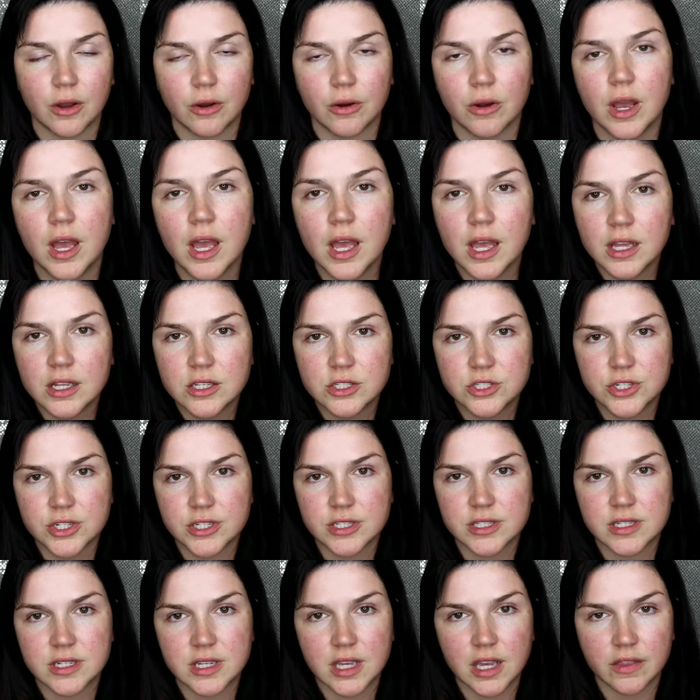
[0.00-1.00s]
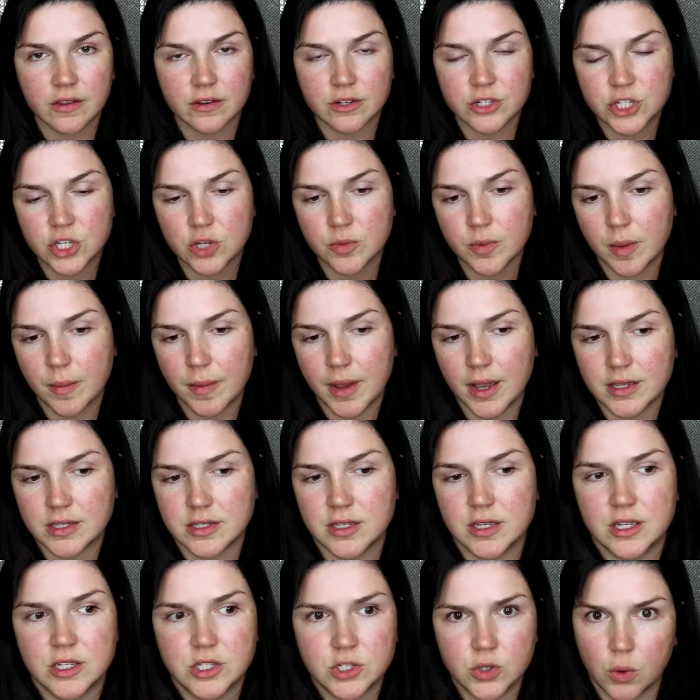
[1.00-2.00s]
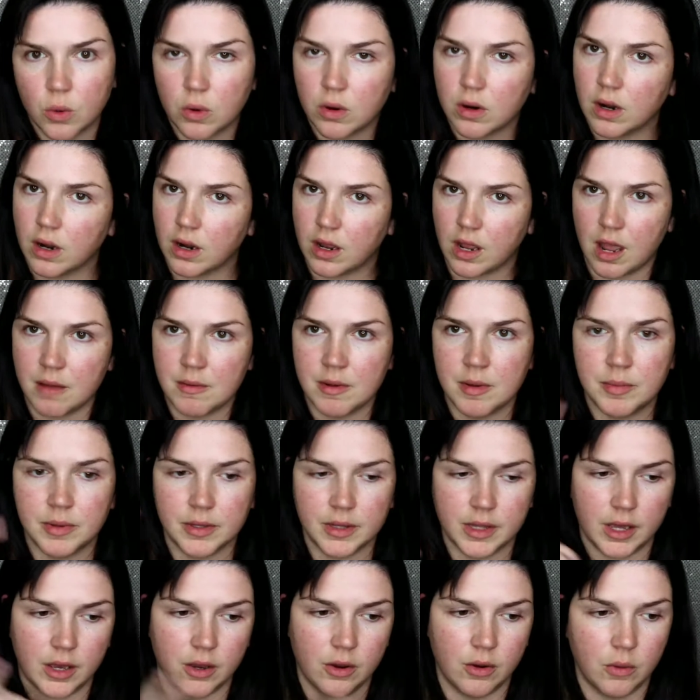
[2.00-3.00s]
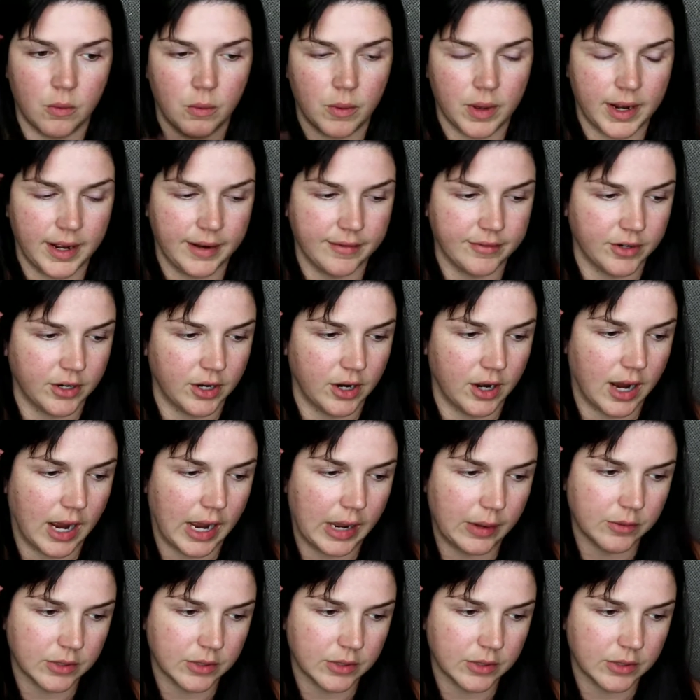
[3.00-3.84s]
So just either shoot me a message or comment below, whatever.